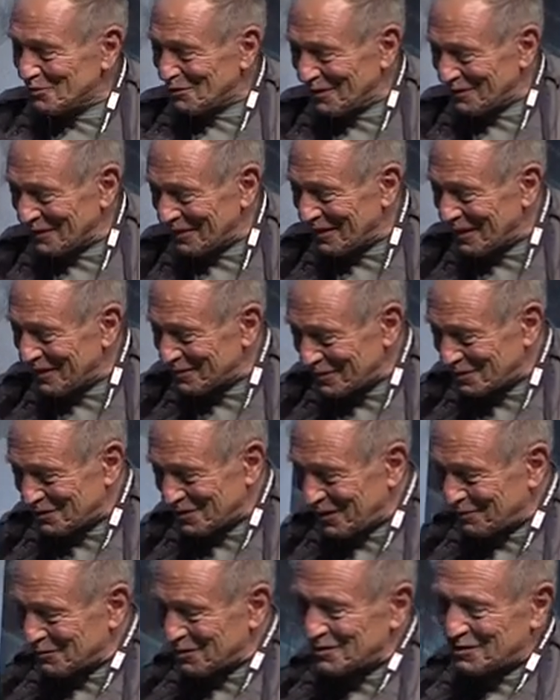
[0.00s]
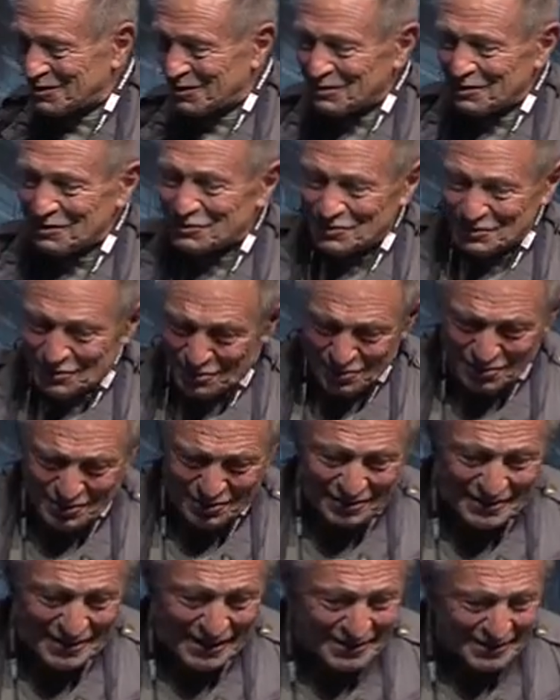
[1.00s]
"Well, then I'll just have to tell the truth,
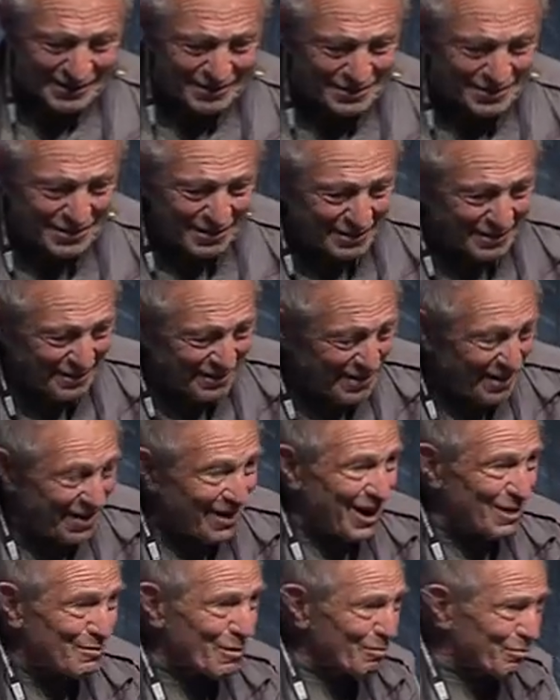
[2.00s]
and that is that I'm a